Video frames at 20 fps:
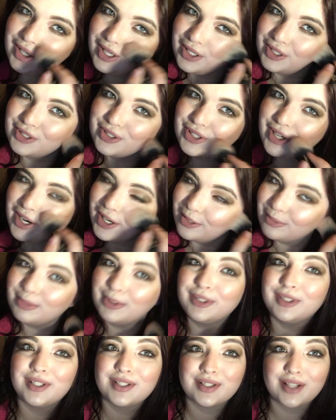And try to
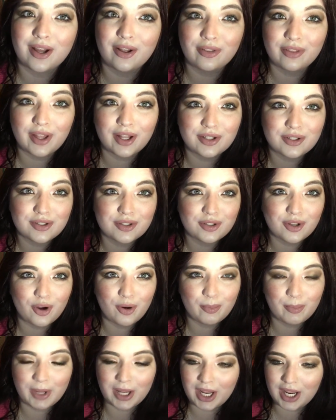blend this out. That's so
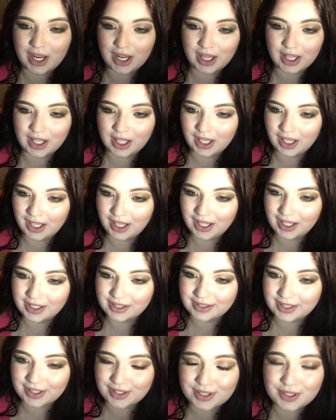pink.
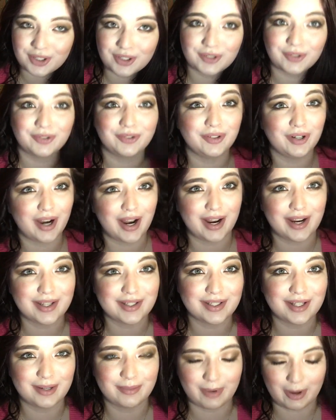That's
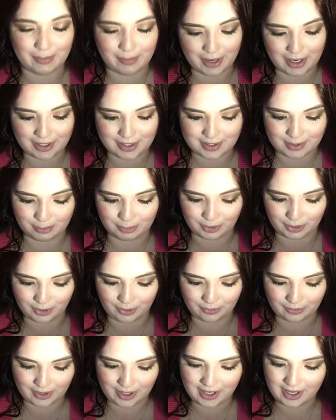crazy. My mind is
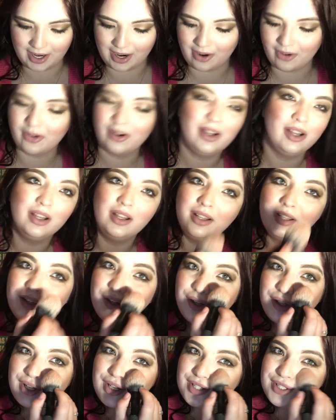blown right now.
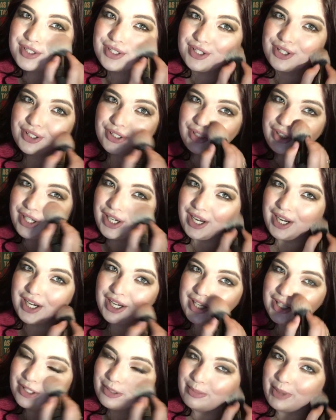It's
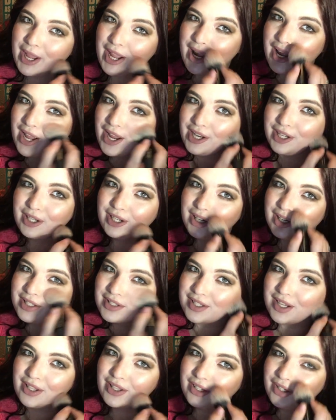green in the pan.
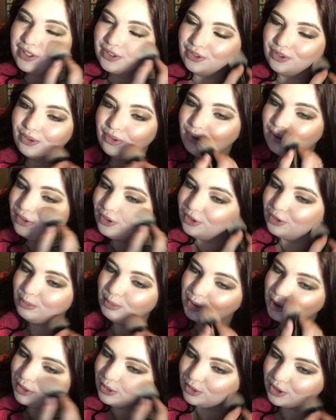It's got like a gold
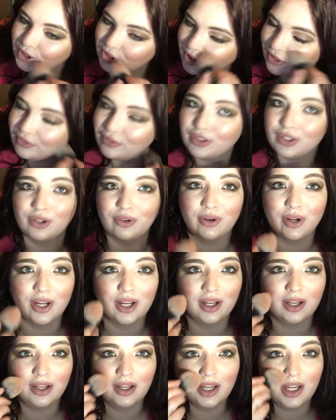blue shift to
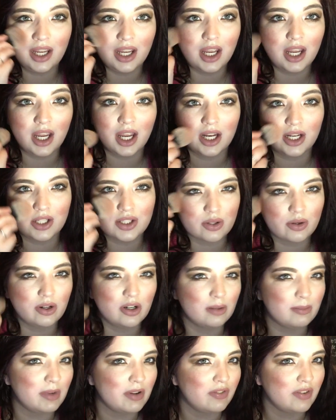it. And it's
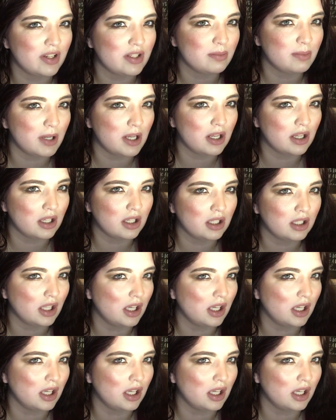going on my face pink.